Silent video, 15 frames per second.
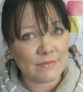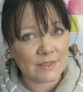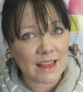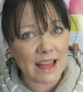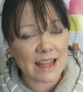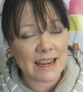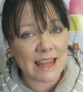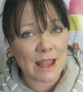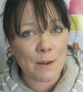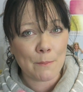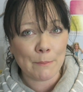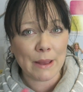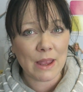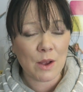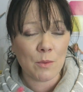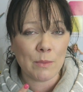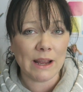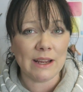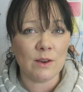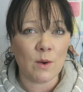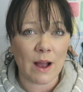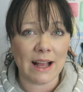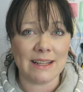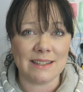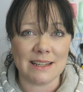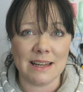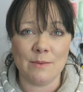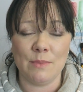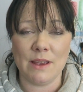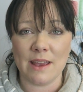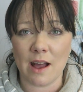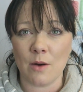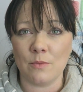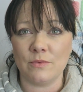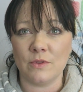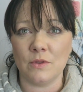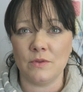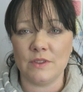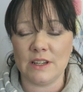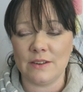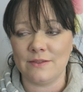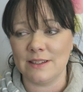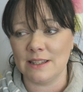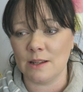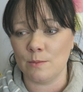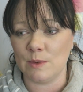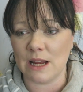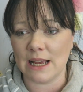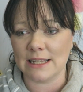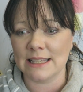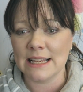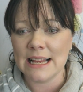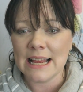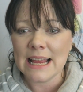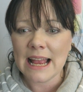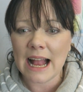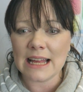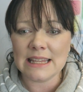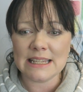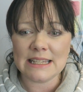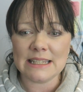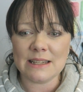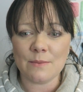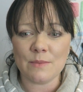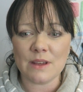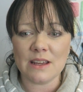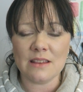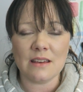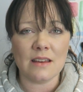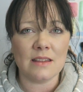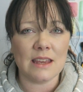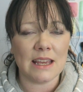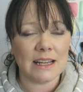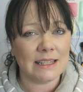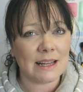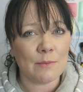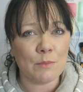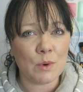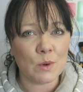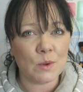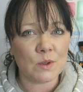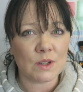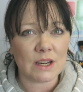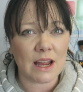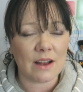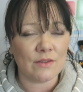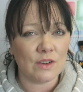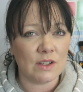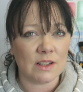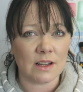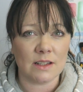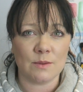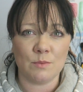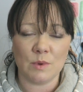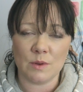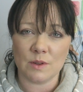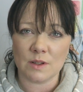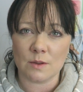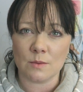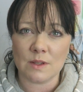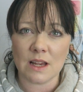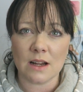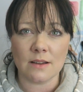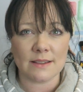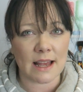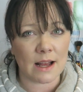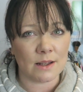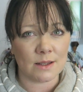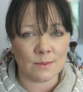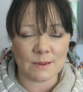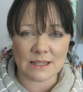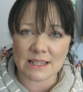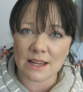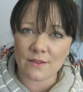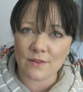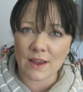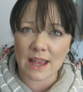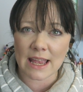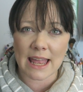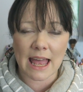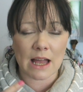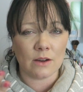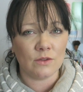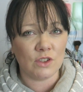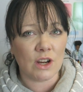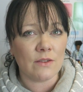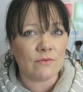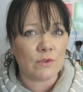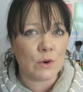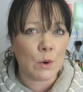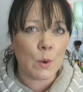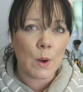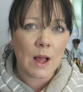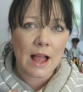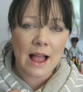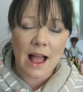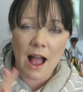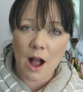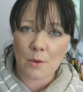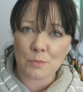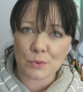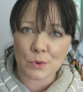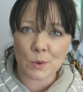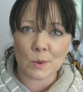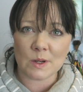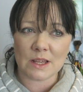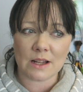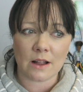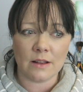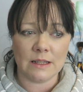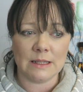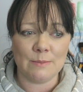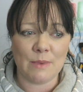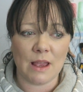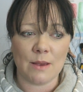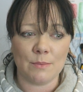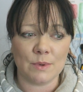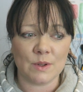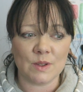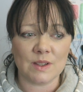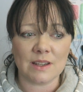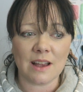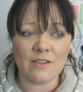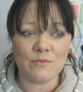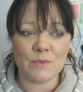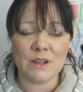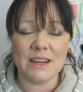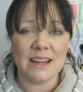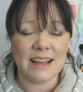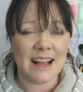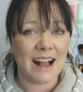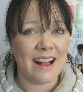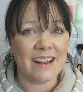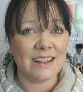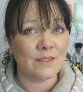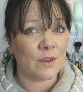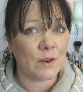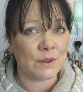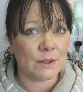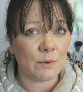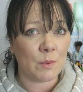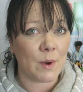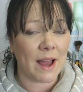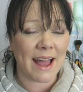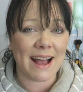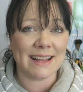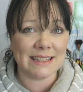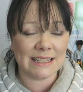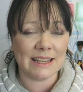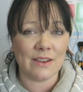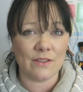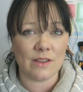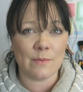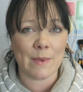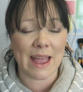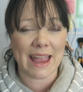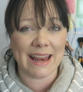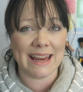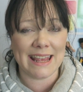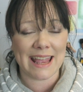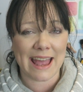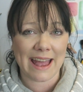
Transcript: then it may or may not actually be helpful for different subjects. And this is something that the exam boards are going to have to discuss themselves, how specific, how general, how broad they're going to be, because the government as far as I'm aware, hasn't given them any